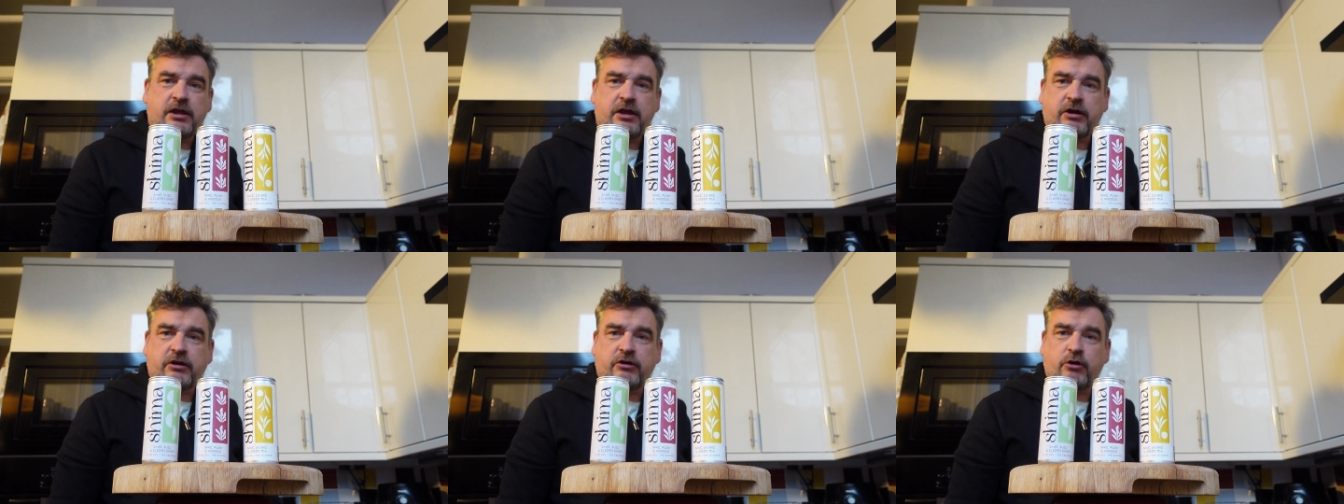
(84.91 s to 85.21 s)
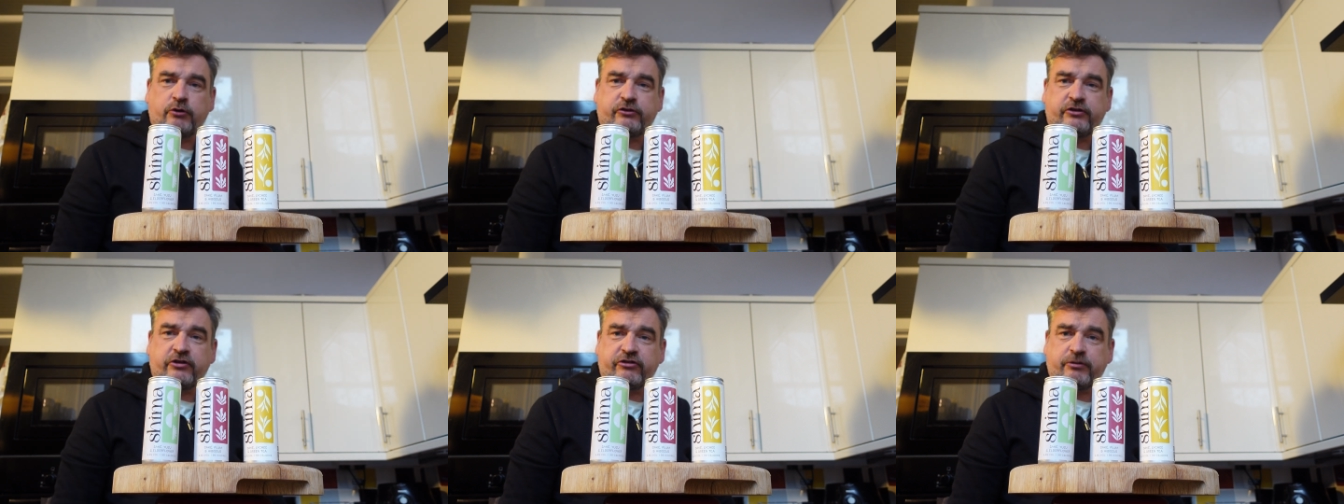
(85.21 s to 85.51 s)

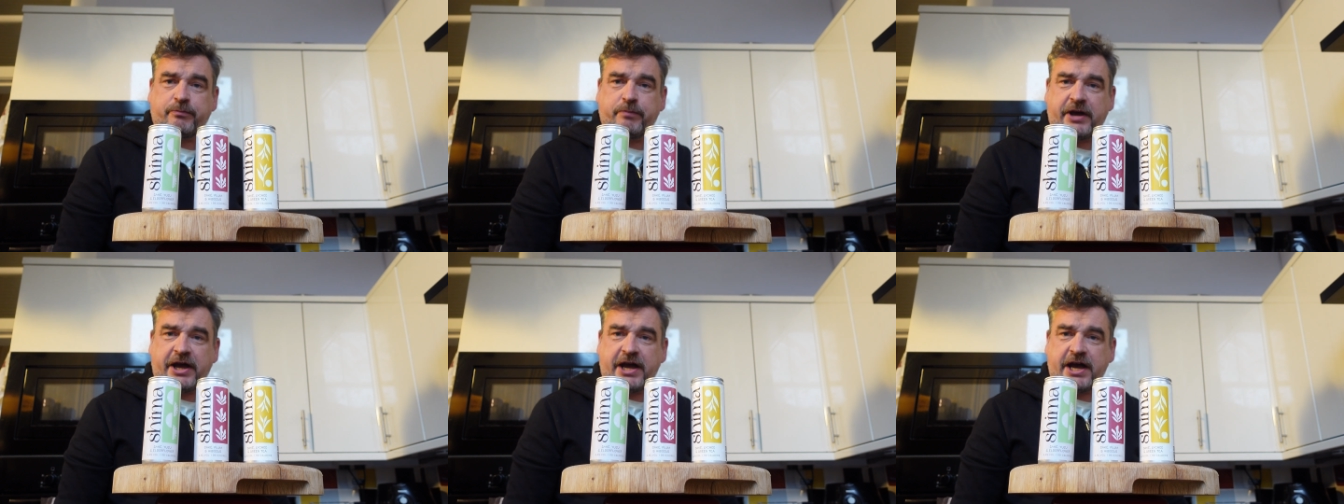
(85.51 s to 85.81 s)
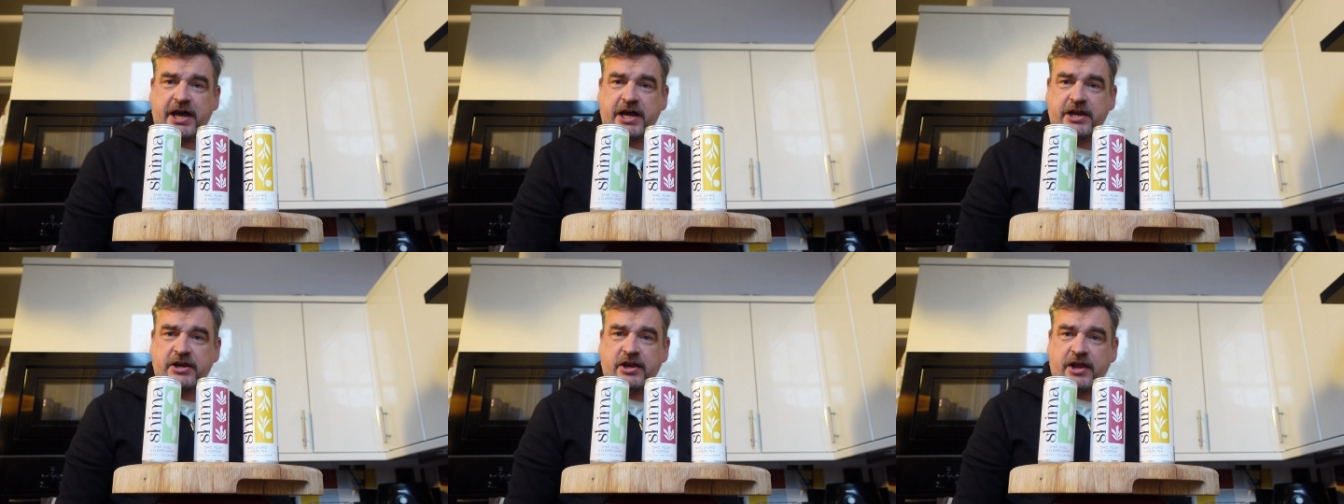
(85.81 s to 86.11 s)
grows in
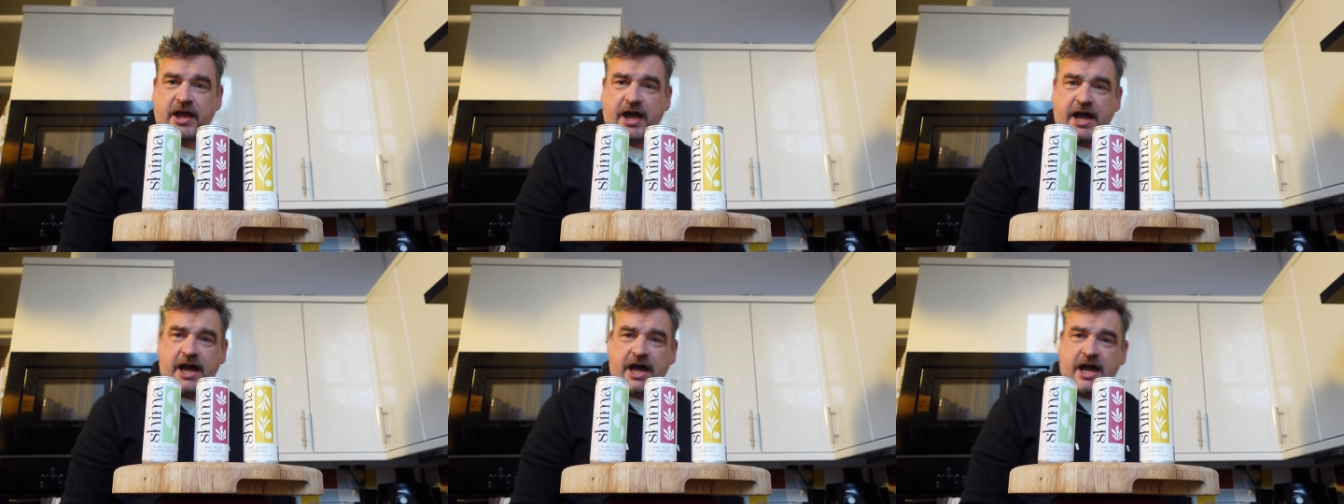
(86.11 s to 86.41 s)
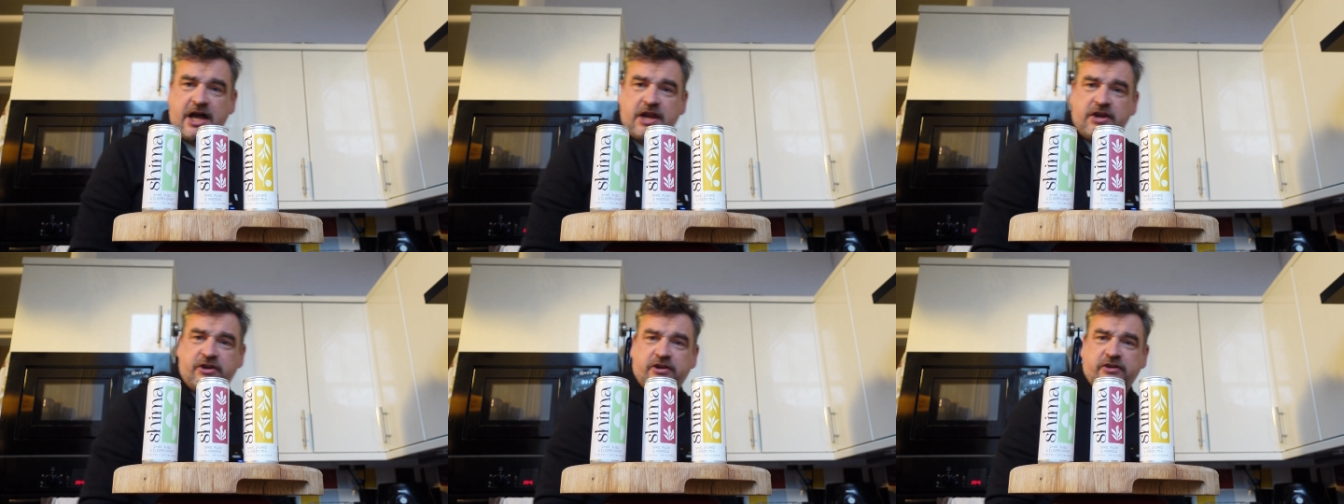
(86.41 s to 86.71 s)
Japan,
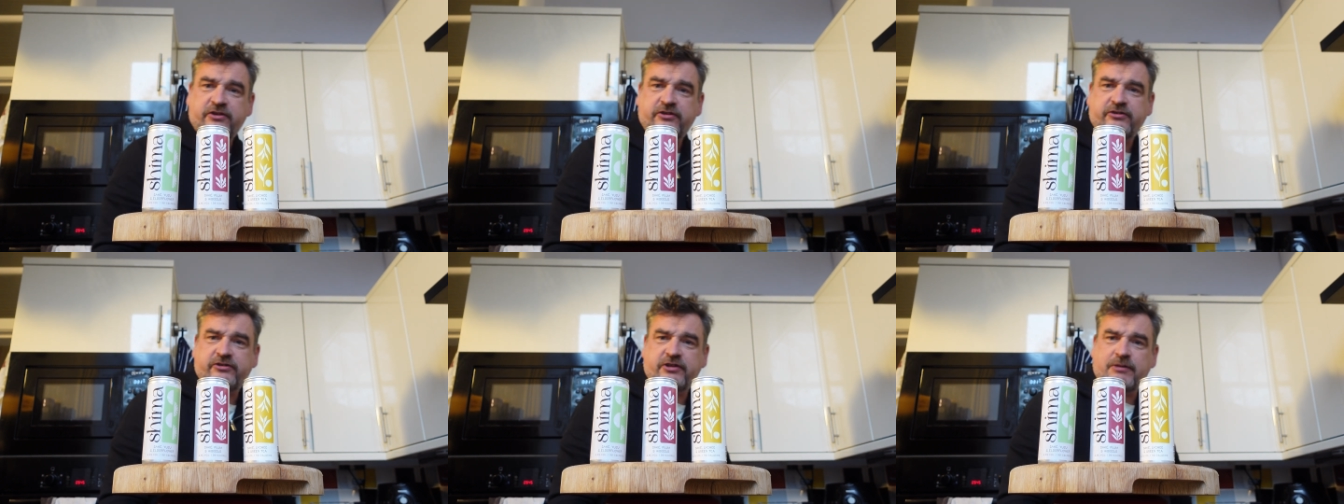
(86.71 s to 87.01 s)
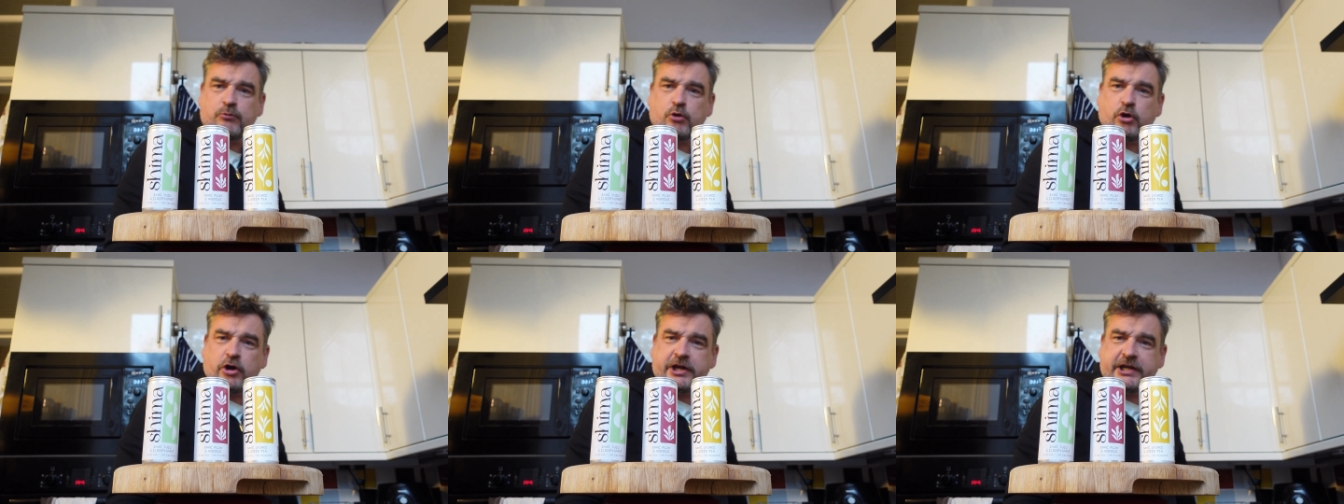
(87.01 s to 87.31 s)
and is
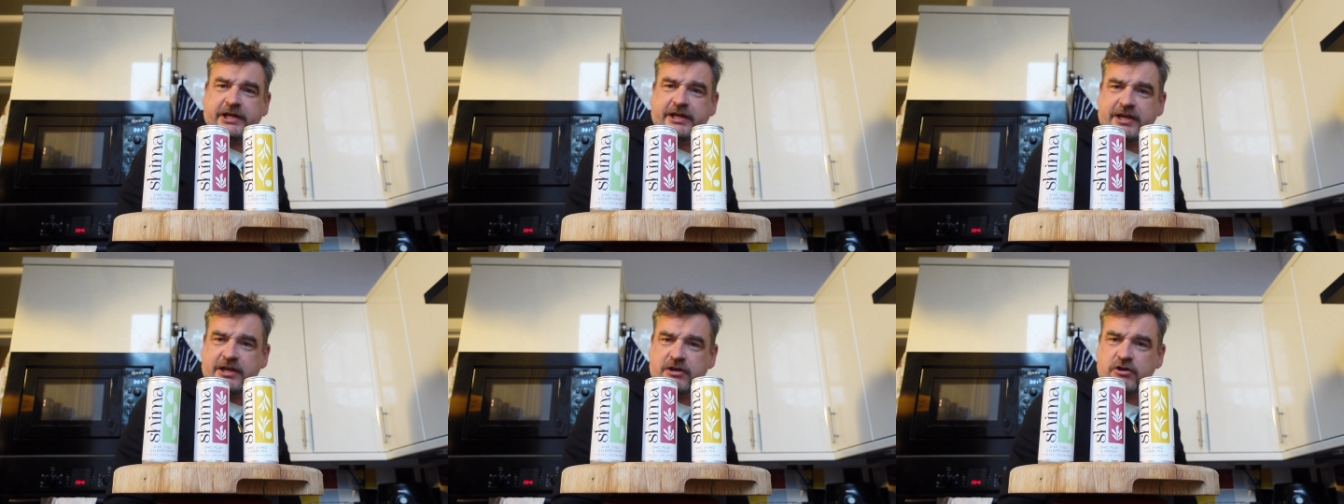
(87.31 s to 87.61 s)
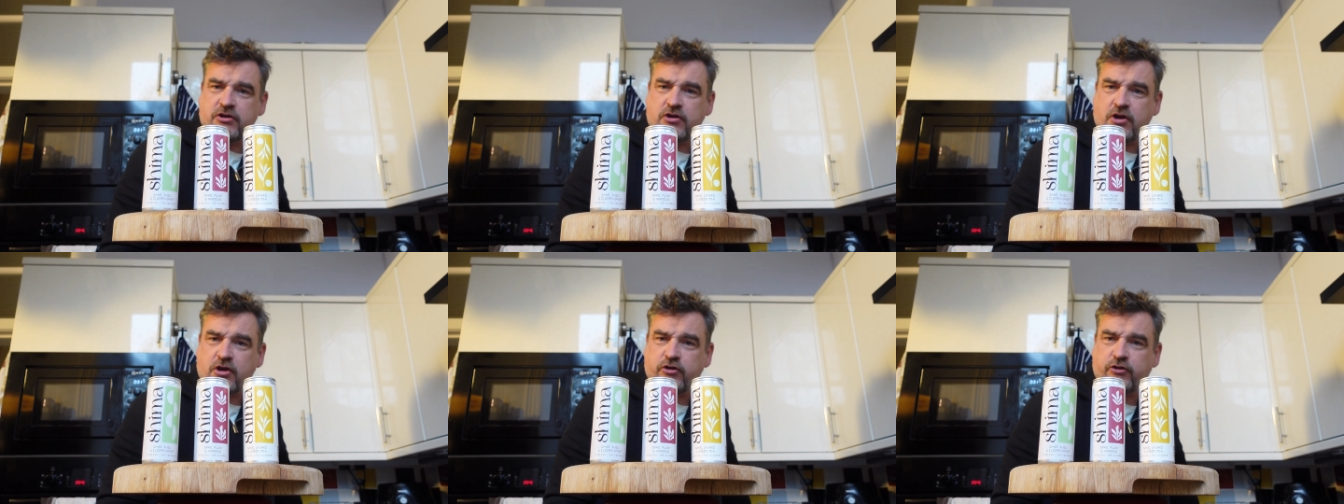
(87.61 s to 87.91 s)
somewhat
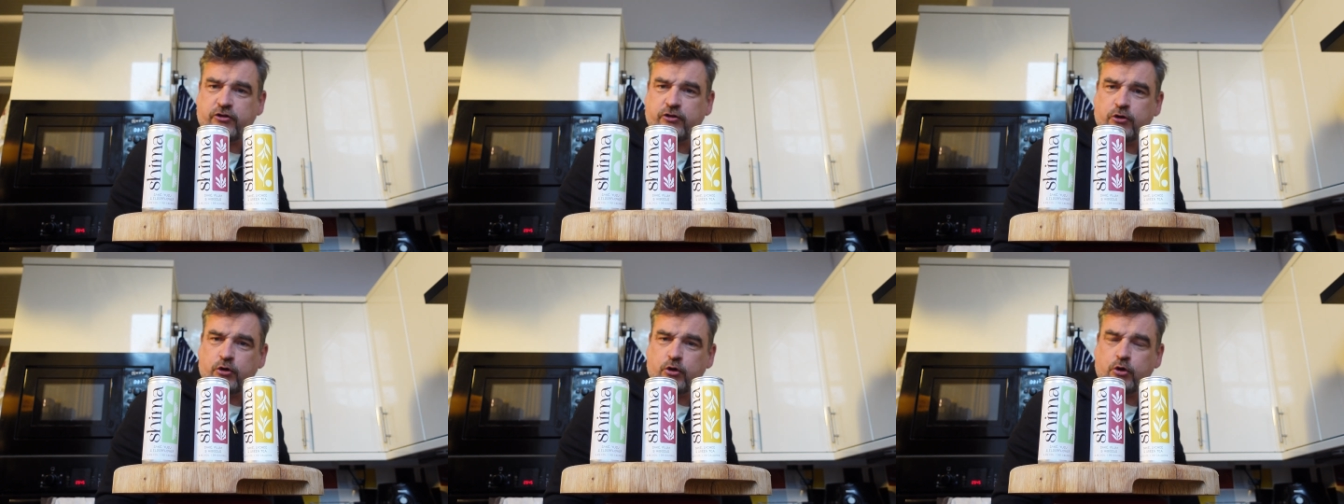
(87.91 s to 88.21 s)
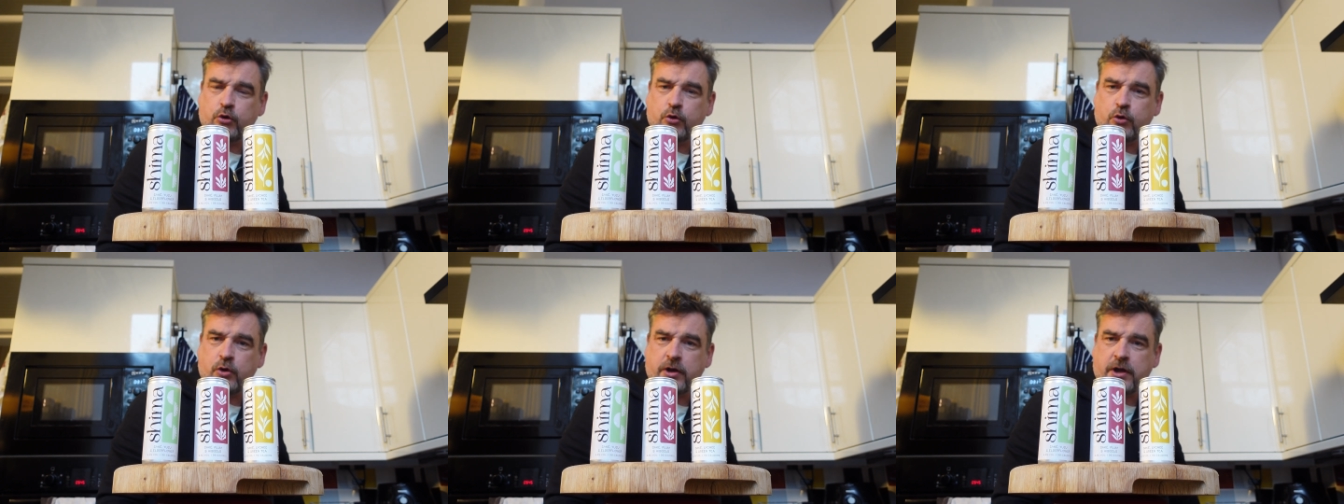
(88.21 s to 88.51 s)
akin
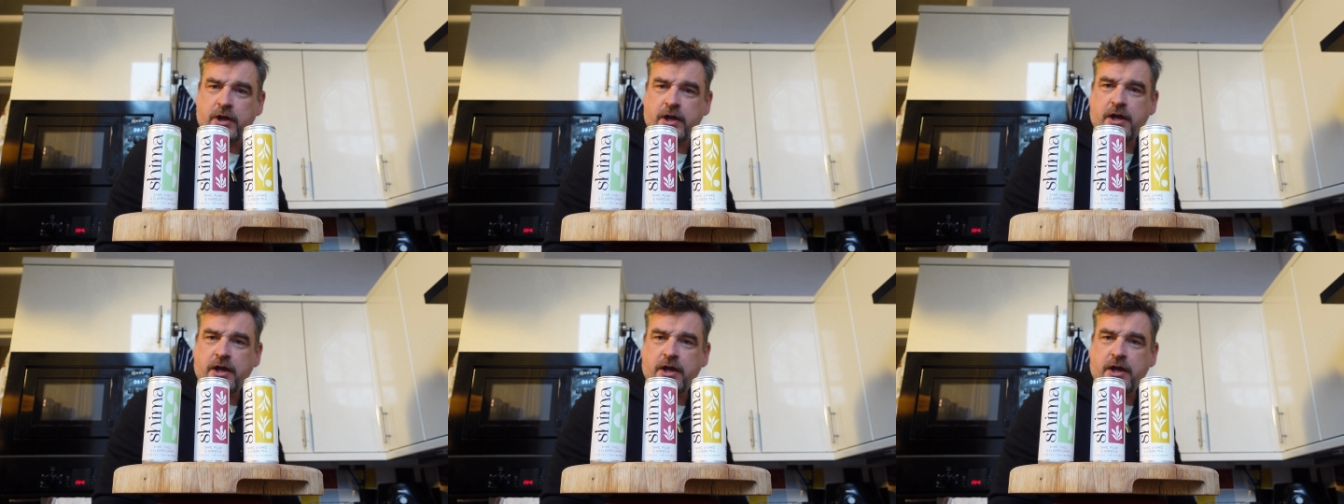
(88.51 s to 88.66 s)
to